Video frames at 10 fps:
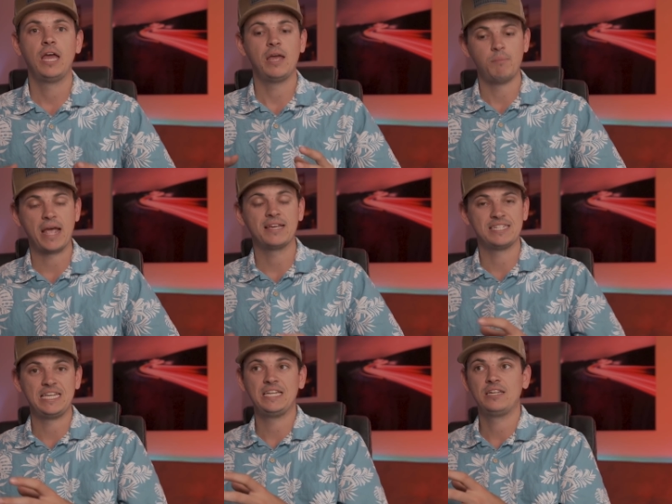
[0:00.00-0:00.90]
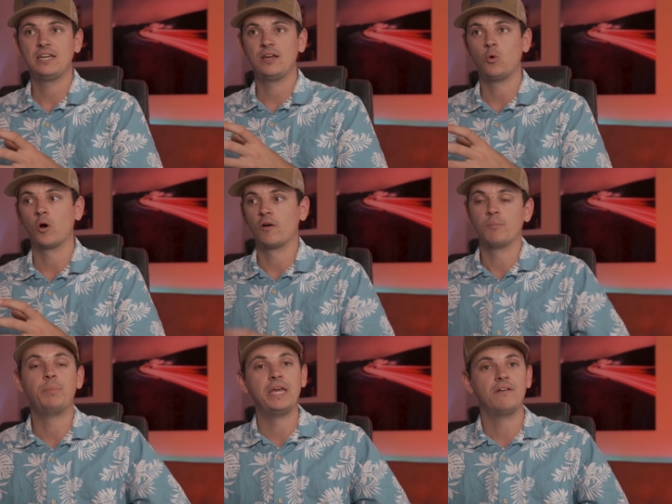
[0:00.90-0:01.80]
magazine
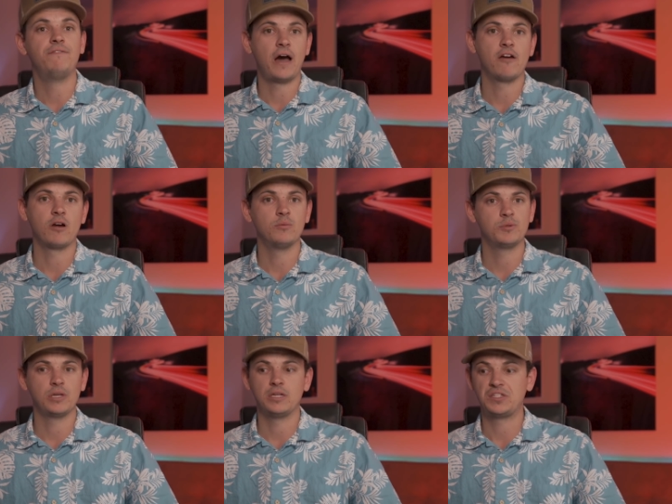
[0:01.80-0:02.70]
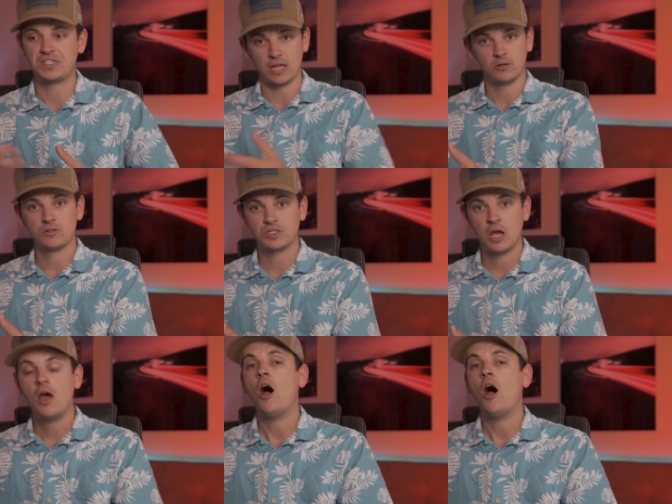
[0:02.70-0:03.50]
or big firearms sellers